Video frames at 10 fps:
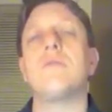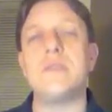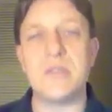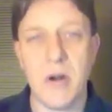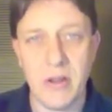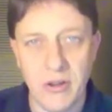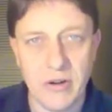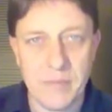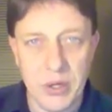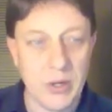restarting your
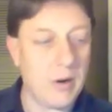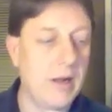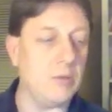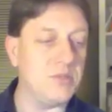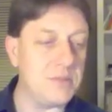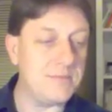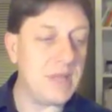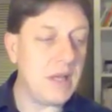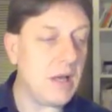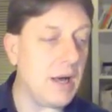computer helps.
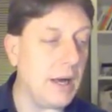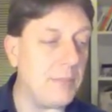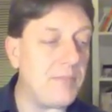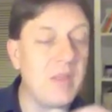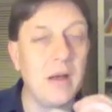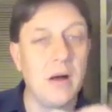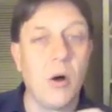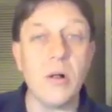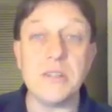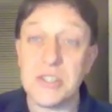
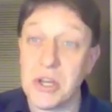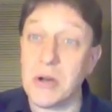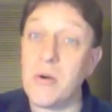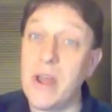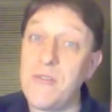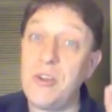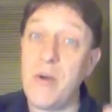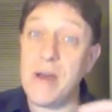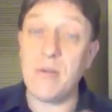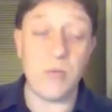Also, if
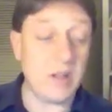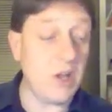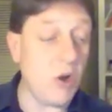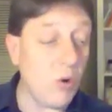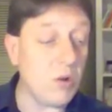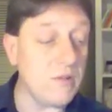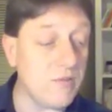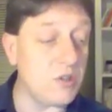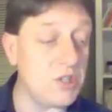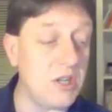you have a really old
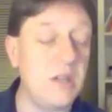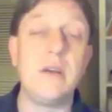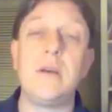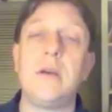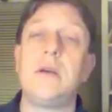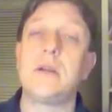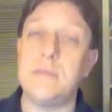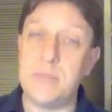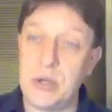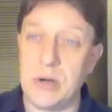version
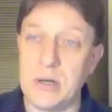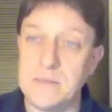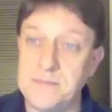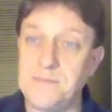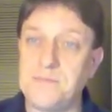computer,